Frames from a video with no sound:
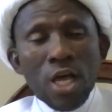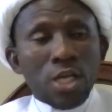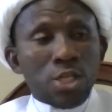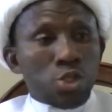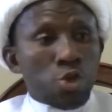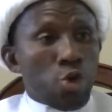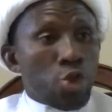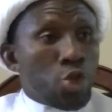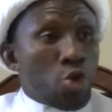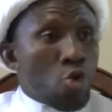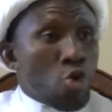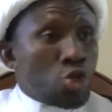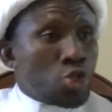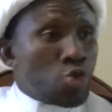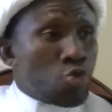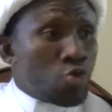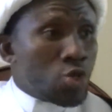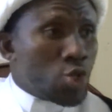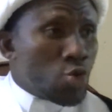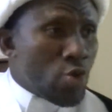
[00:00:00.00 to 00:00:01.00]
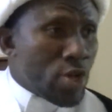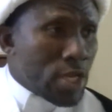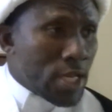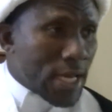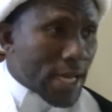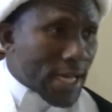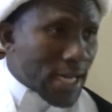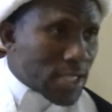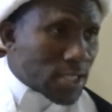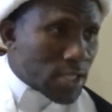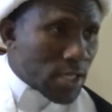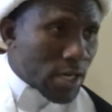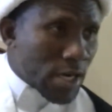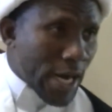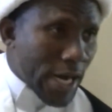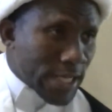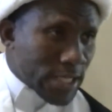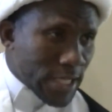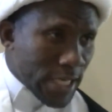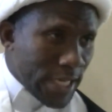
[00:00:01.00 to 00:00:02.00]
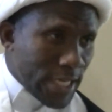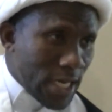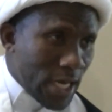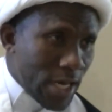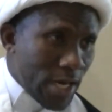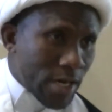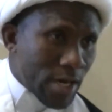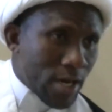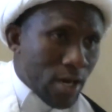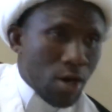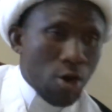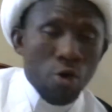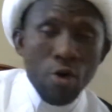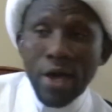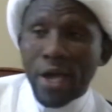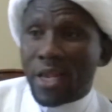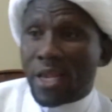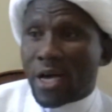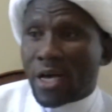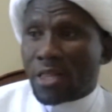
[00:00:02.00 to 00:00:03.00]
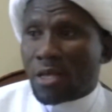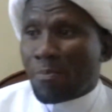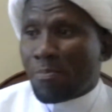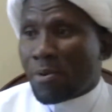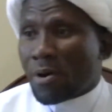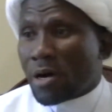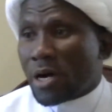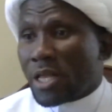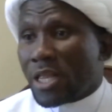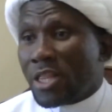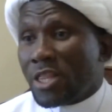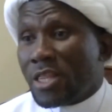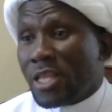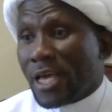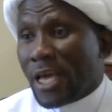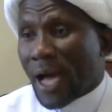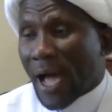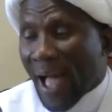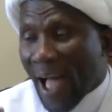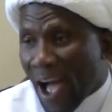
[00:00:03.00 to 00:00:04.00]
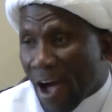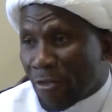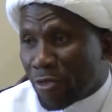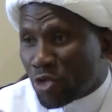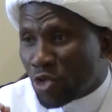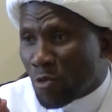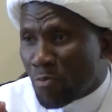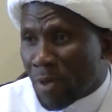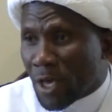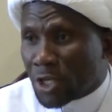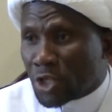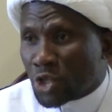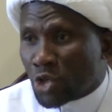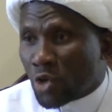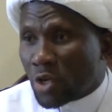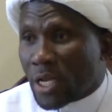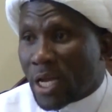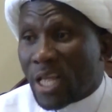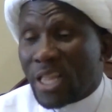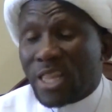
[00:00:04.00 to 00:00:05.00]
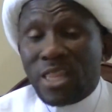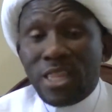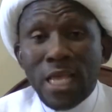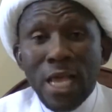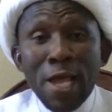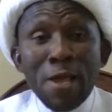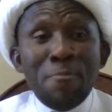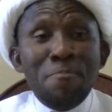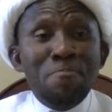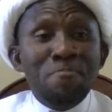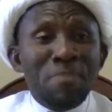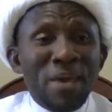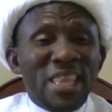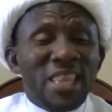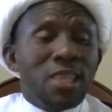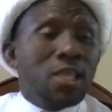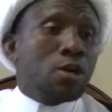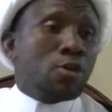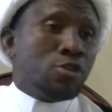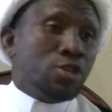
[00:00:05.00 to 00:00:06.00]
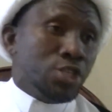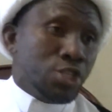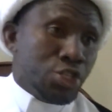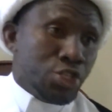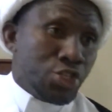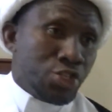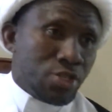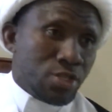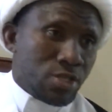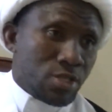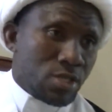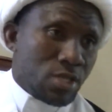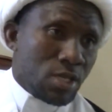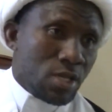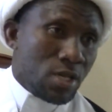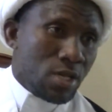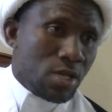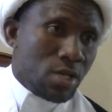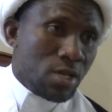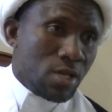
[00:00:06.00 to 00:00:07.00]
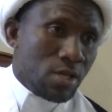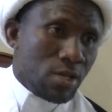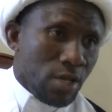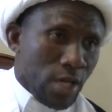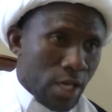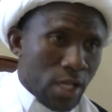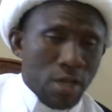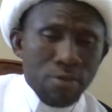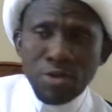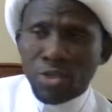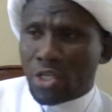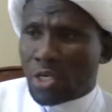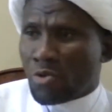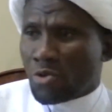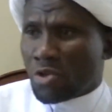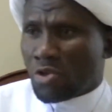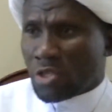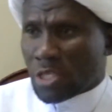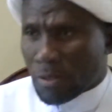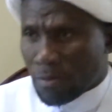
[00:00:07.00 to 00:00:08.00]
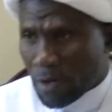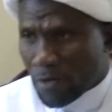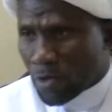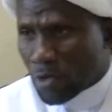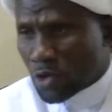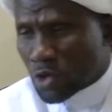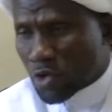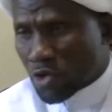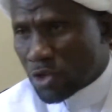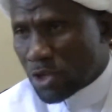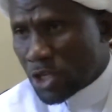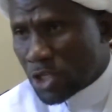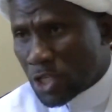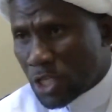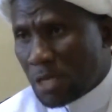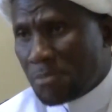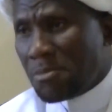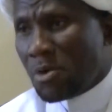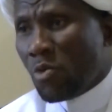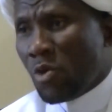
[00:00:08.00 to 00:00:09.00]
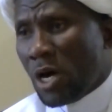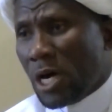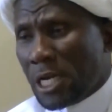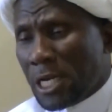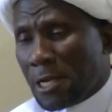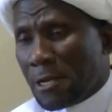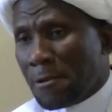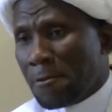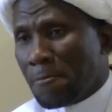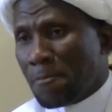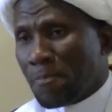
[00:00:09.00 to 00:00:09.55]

So those who are doing the qasr at Idara or any other part, they have to make sure that they meet the conditions. And let me share with you some of those conditions. Number one,